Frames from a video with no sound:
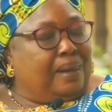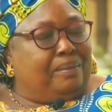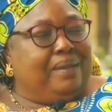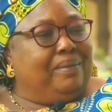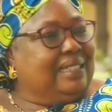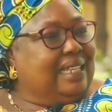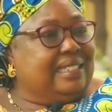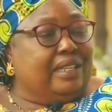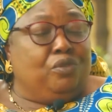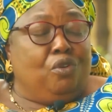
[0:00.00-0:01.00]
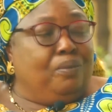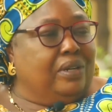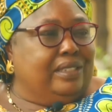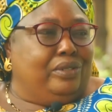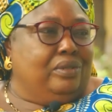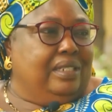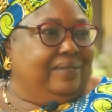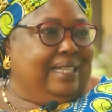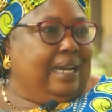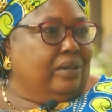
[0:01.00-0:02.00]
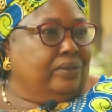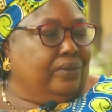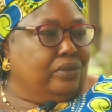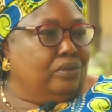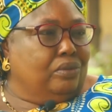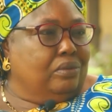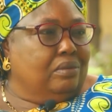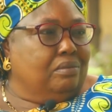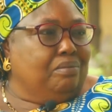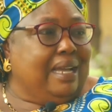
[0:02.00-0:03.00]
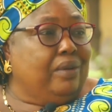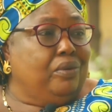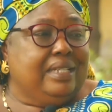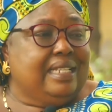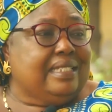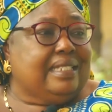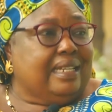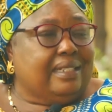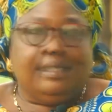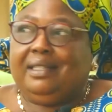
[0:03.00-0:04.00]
my mother said nobody should leave the house for school. But I couldn't stand.